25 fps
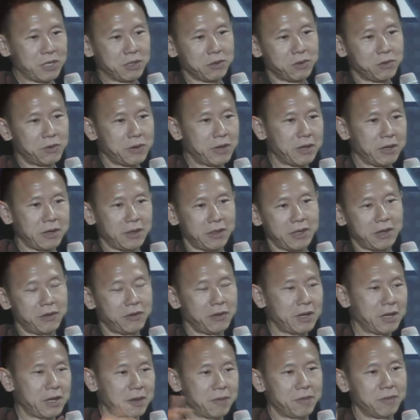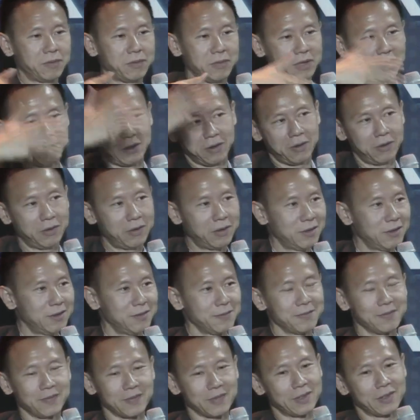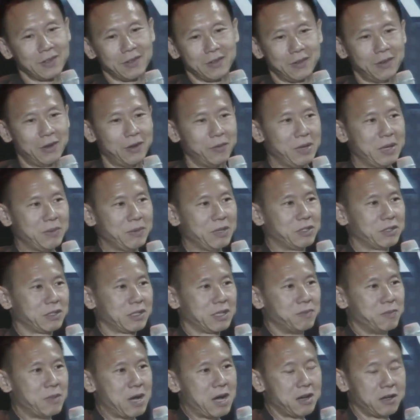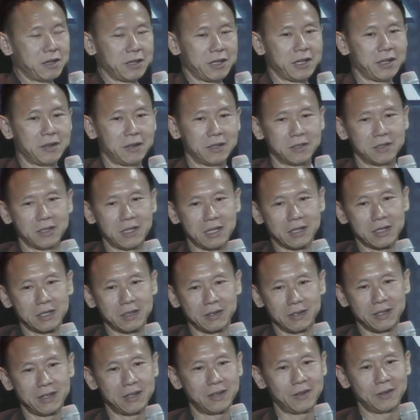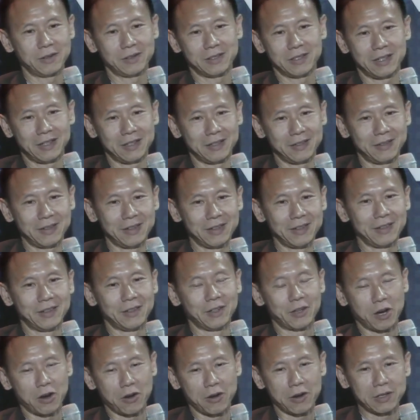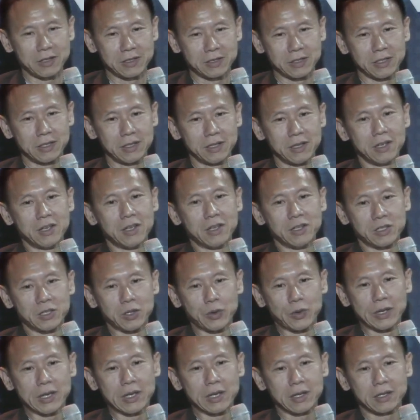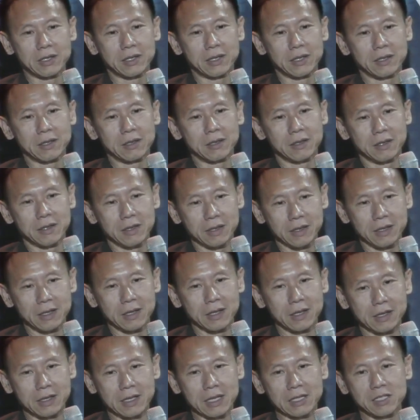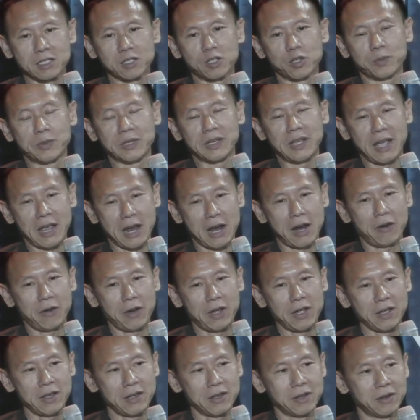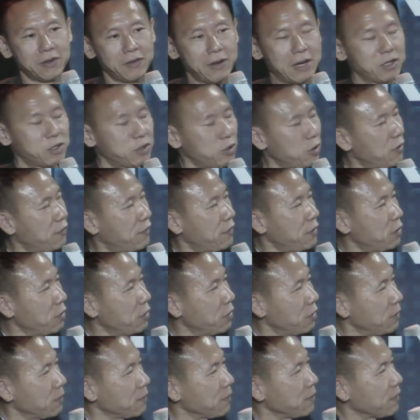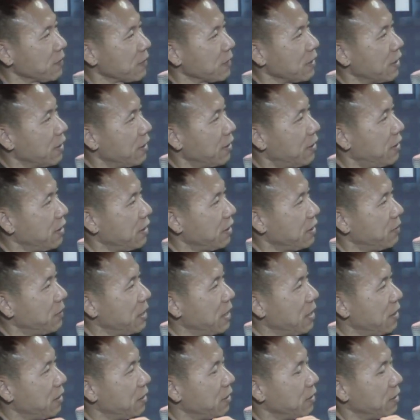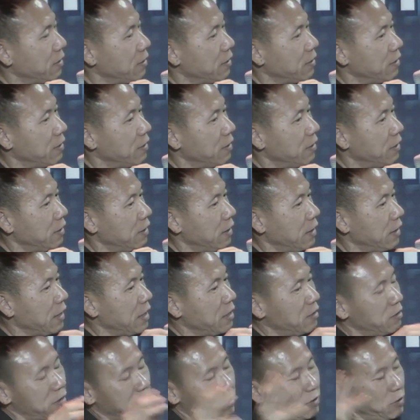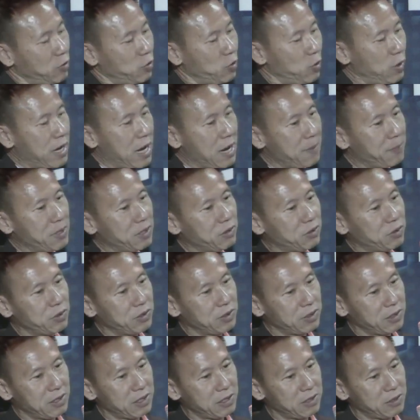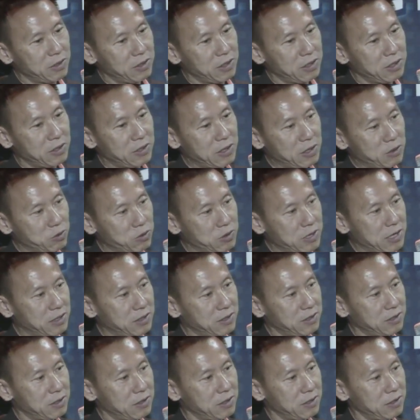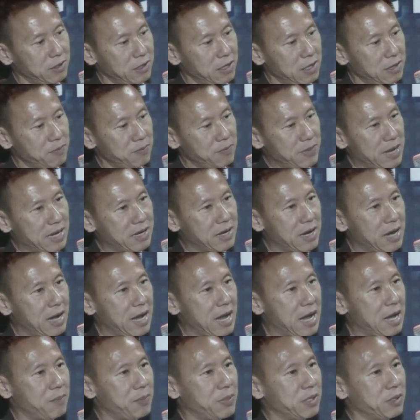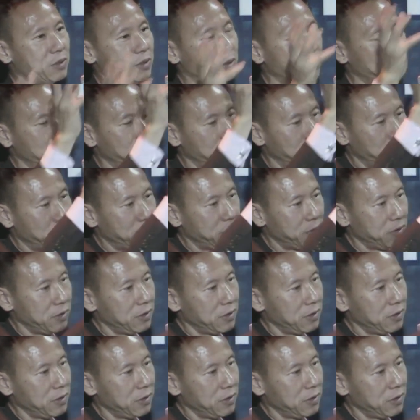Bitcoin, Ethereum, or maybe as a commodity. It's not, it's a currency. So it gets a little bit hairy, right? So if you think about, again, what happened in the internet may not happen to